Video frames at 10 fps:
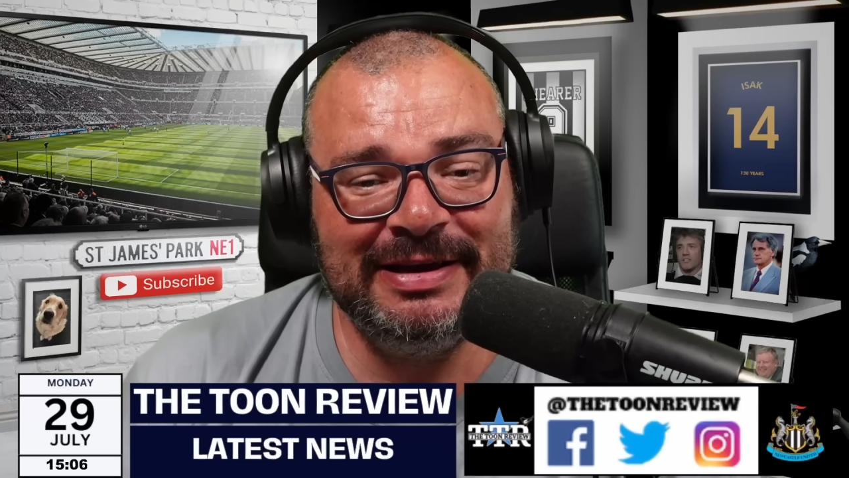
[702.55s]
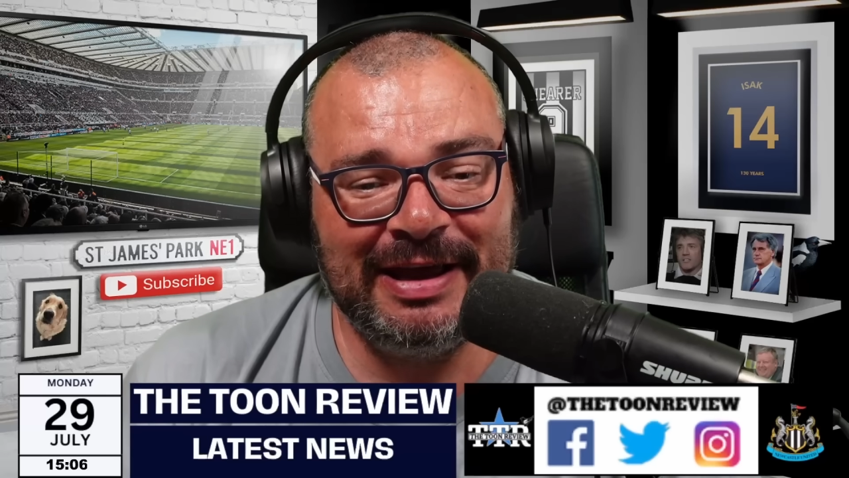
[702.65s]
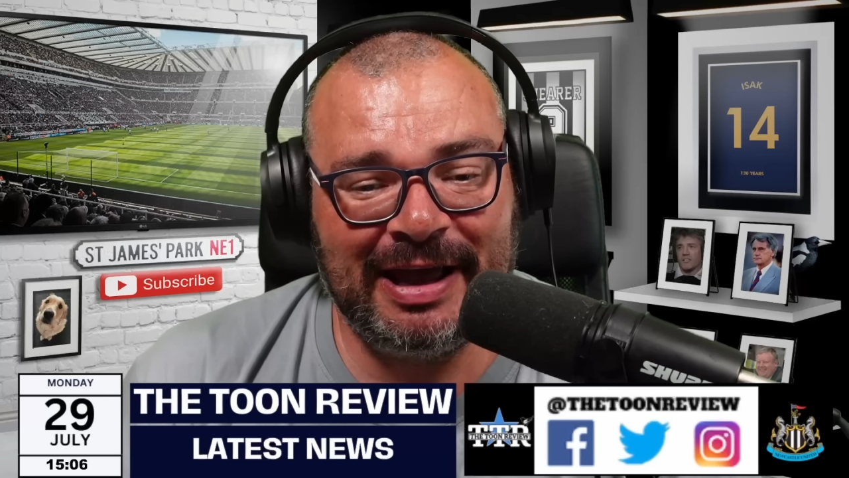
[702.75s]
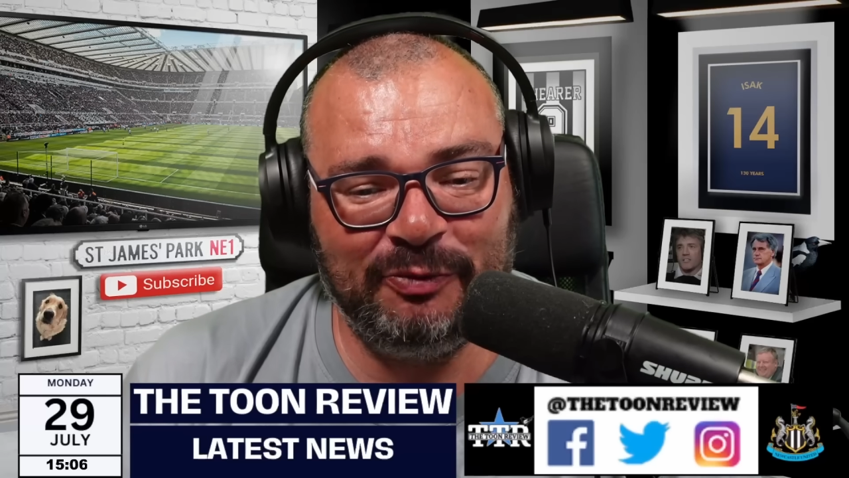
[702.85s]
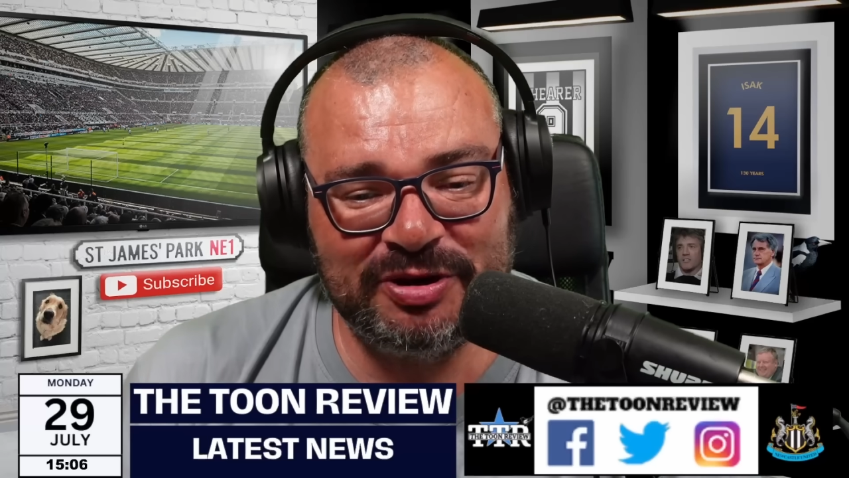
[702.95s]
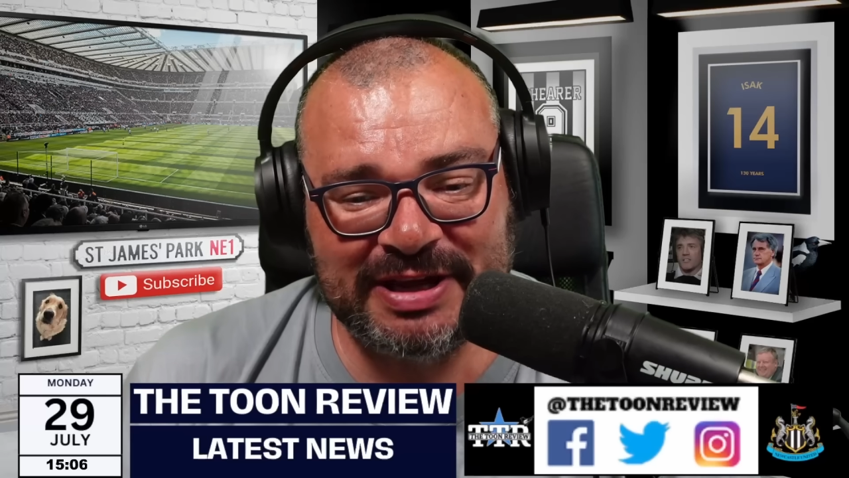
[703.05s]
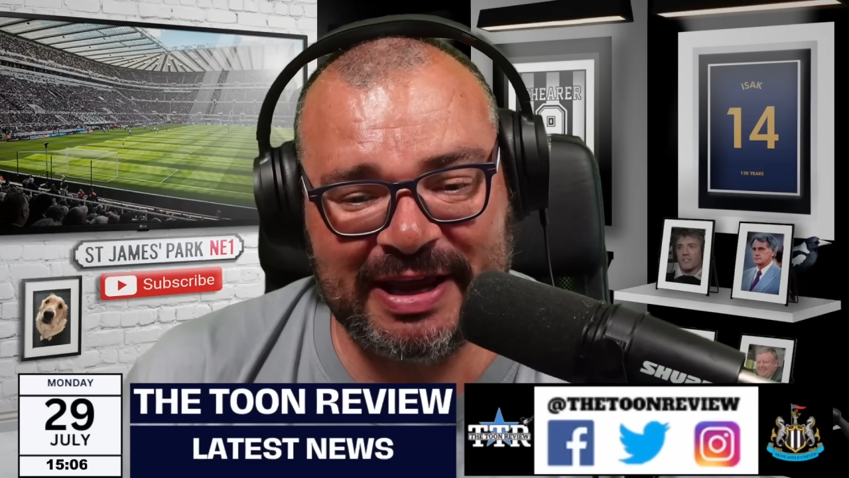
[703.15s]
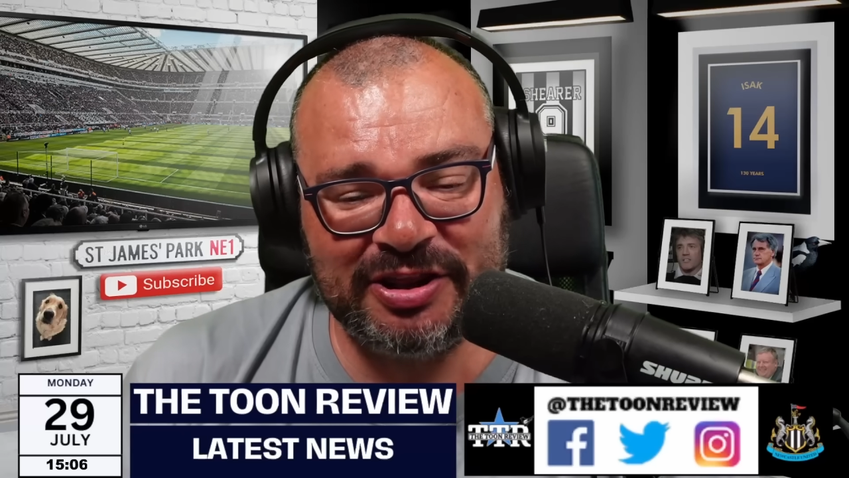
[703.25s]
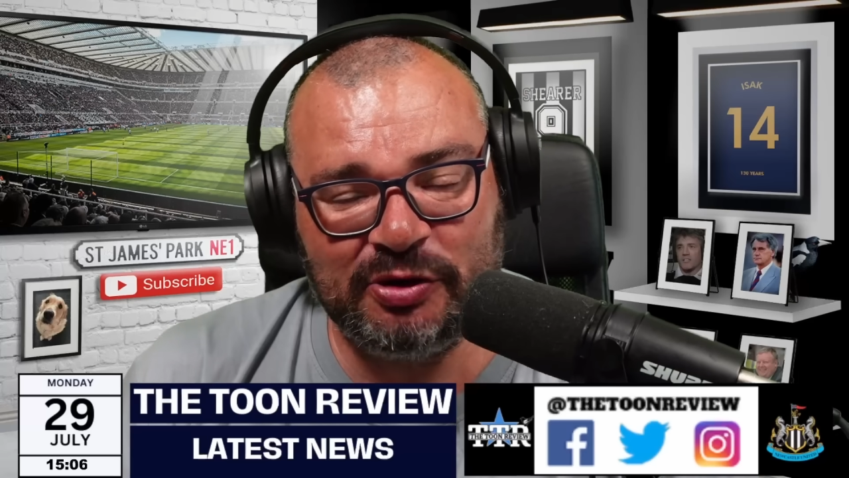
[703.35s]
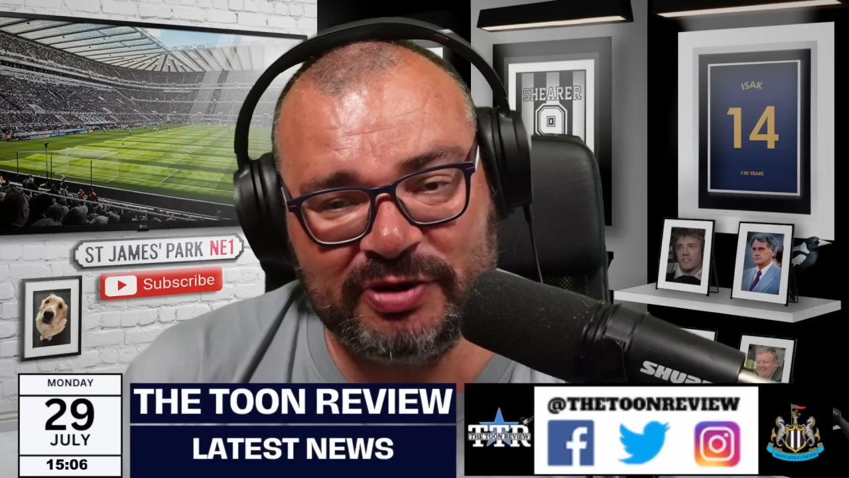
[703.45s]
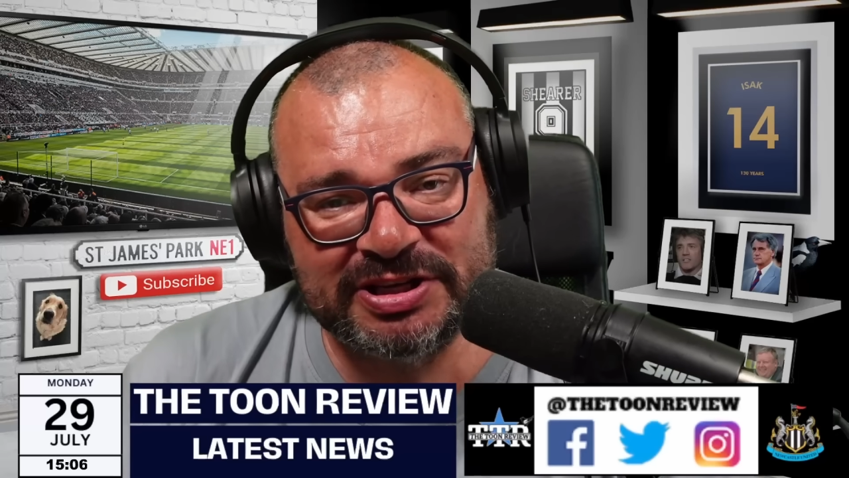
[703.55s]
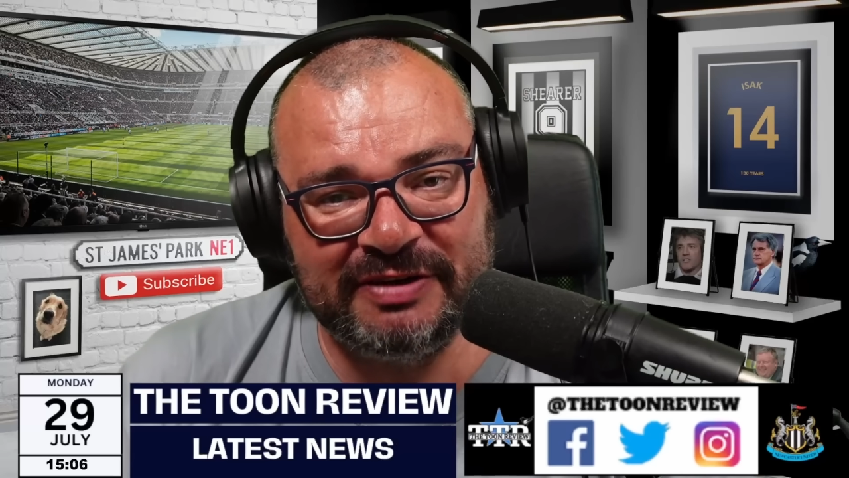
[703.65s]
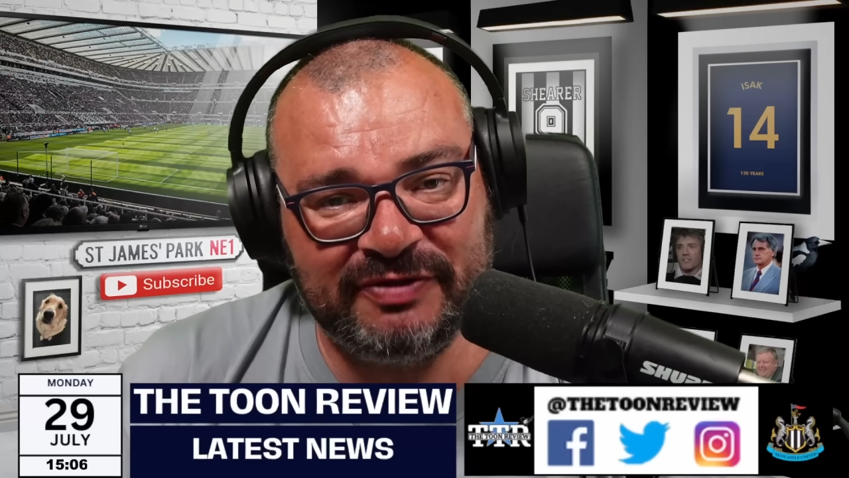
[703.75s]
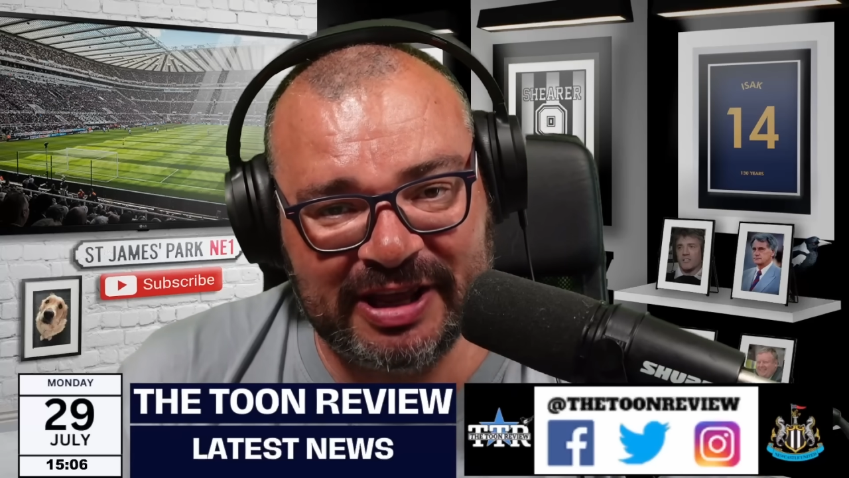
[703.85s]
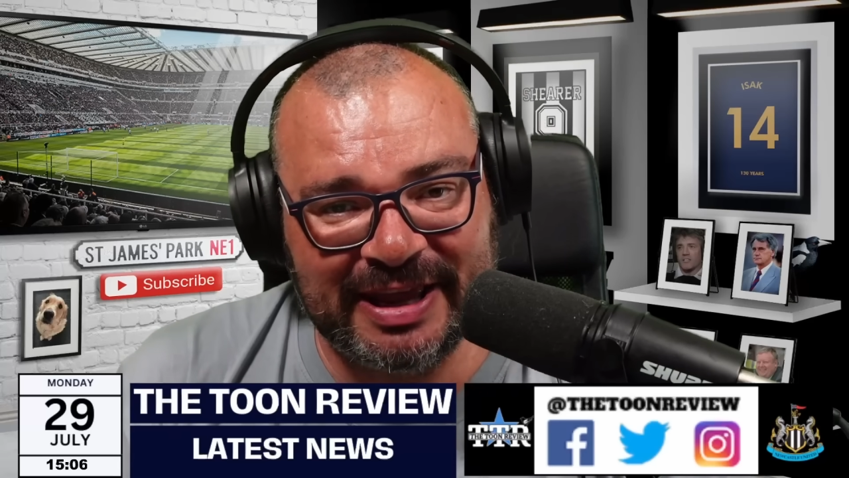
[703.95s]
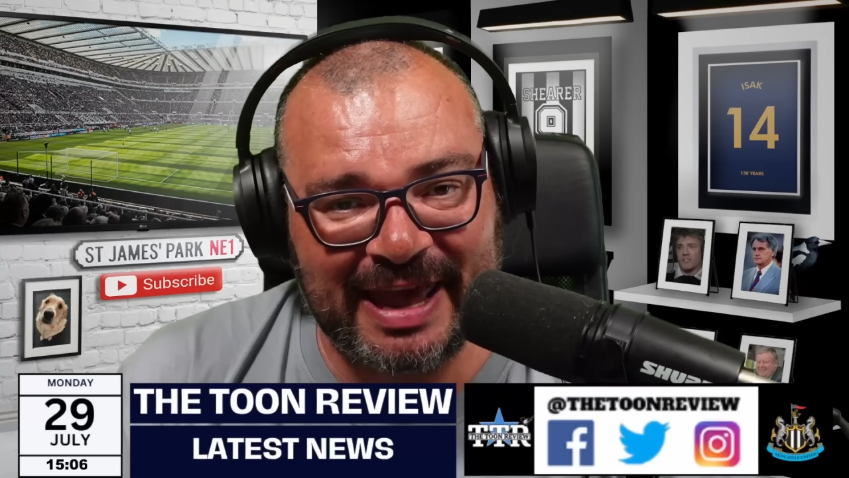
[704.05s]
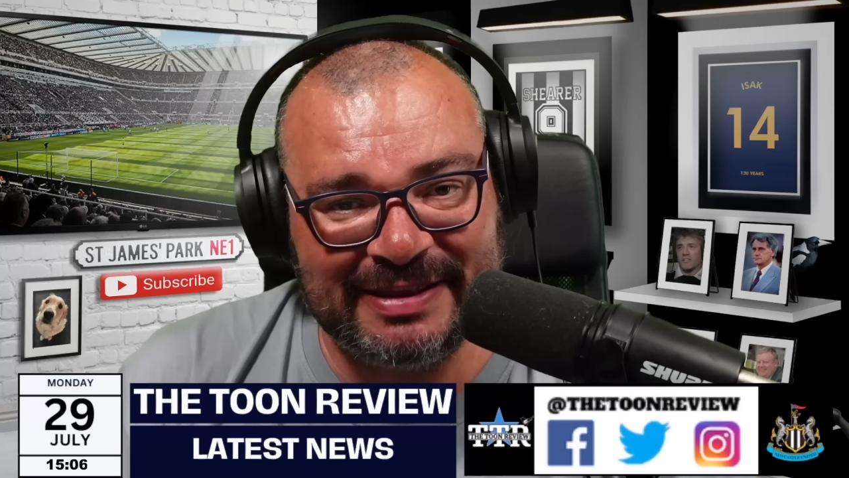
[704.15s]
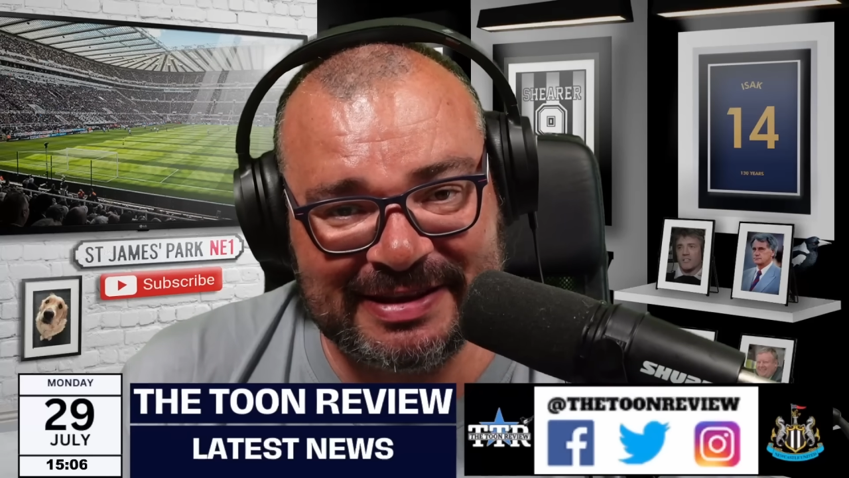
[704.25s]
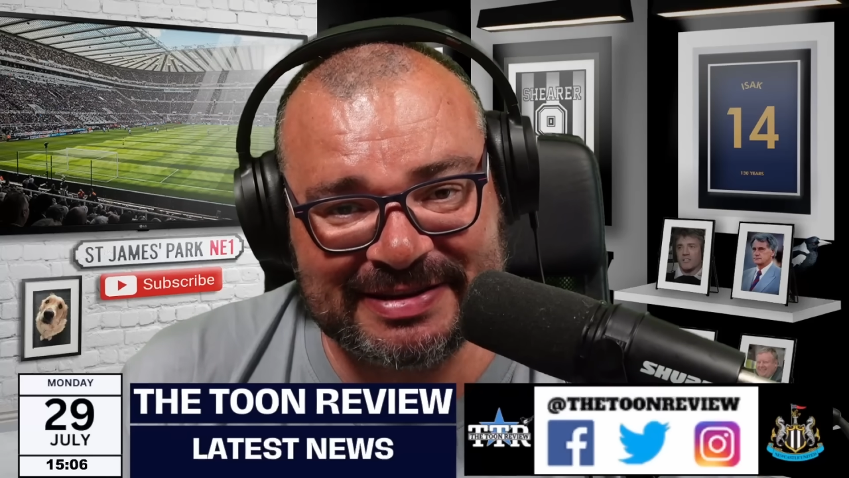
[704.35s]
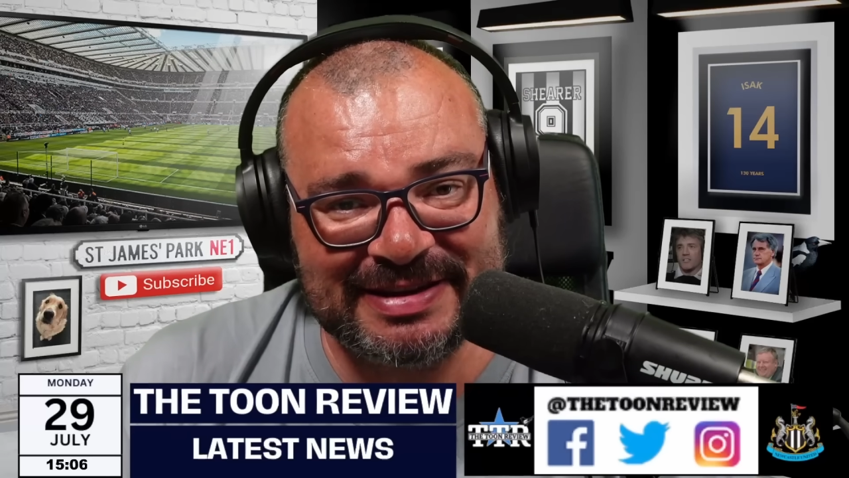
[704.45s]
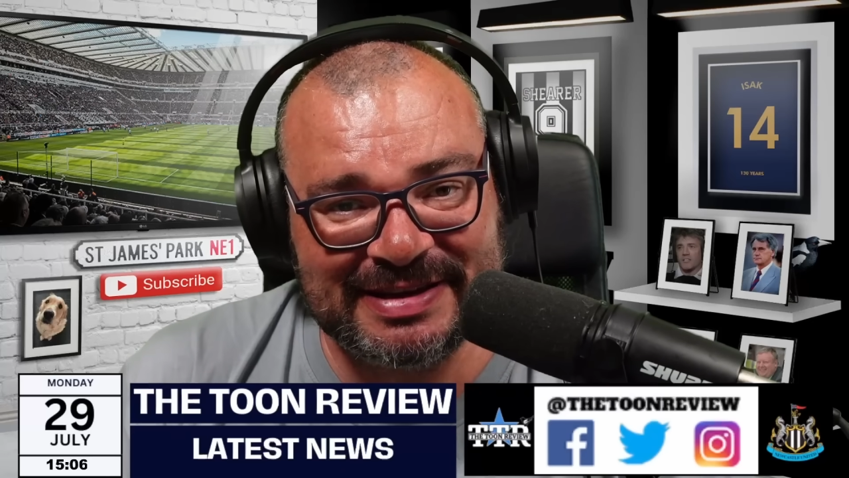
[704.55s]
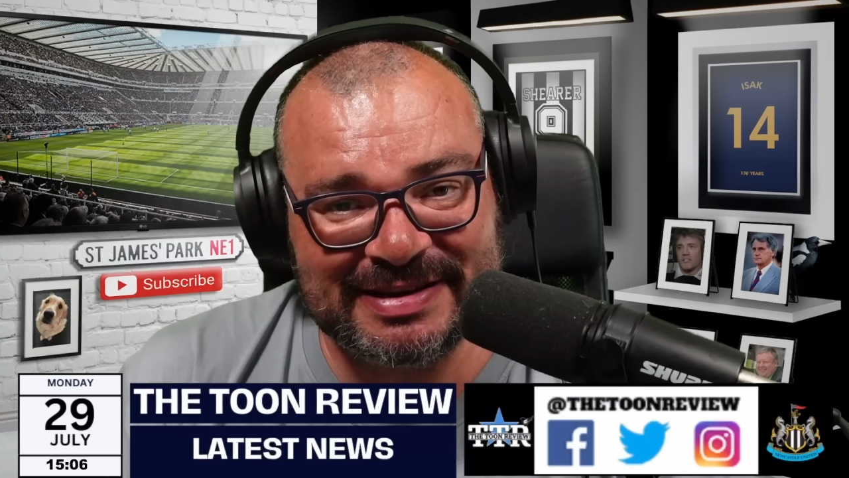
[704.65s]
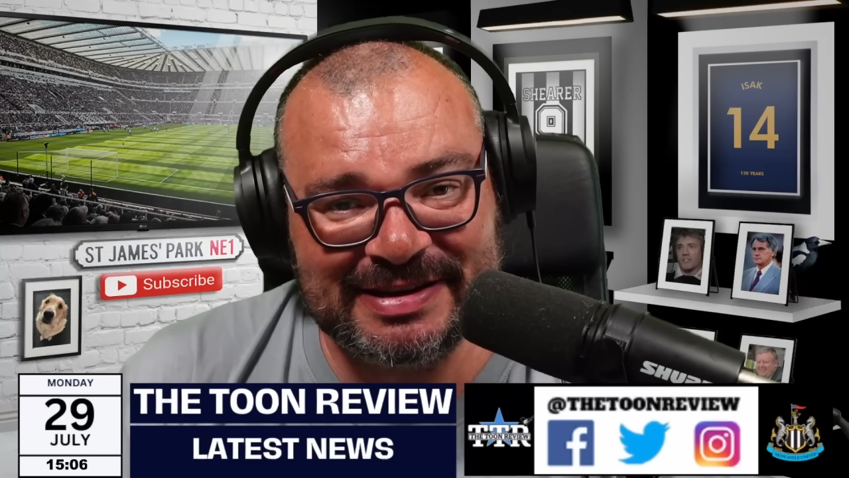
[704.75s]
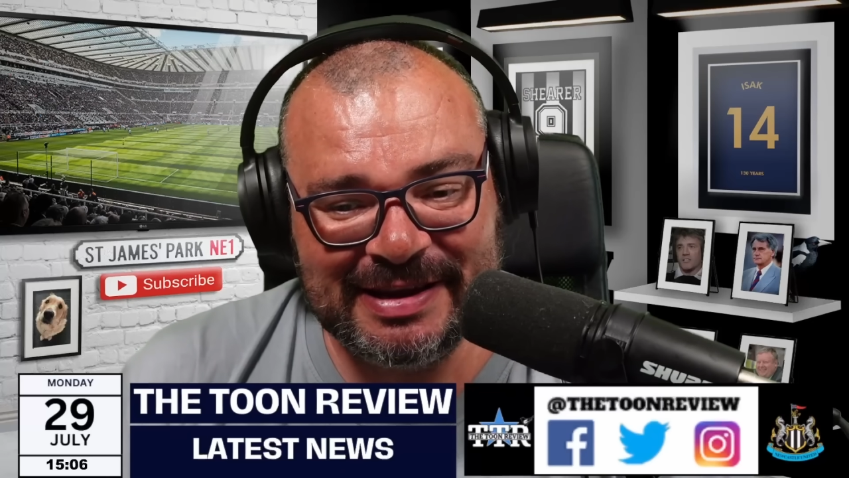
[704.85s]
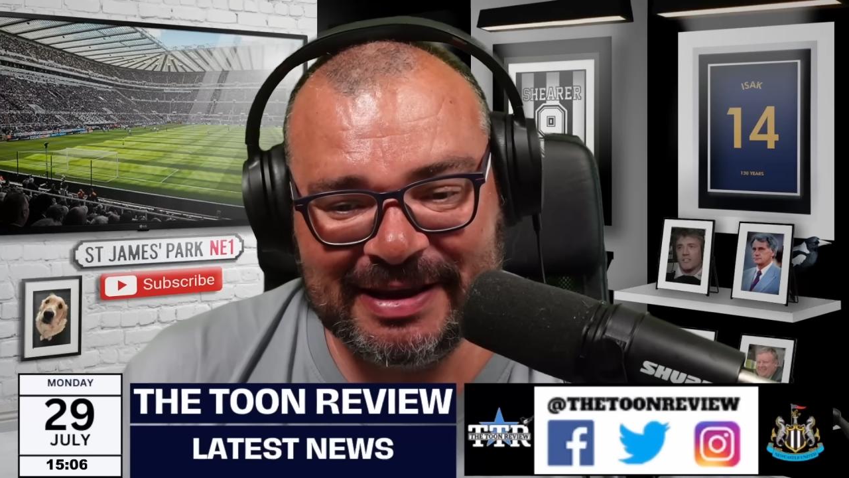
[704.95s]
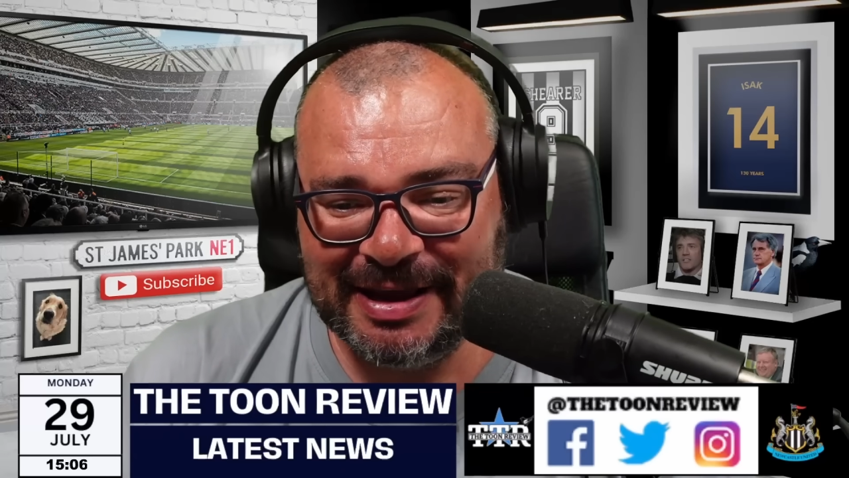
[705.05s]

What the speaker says: And we're taking the risk of it again this season.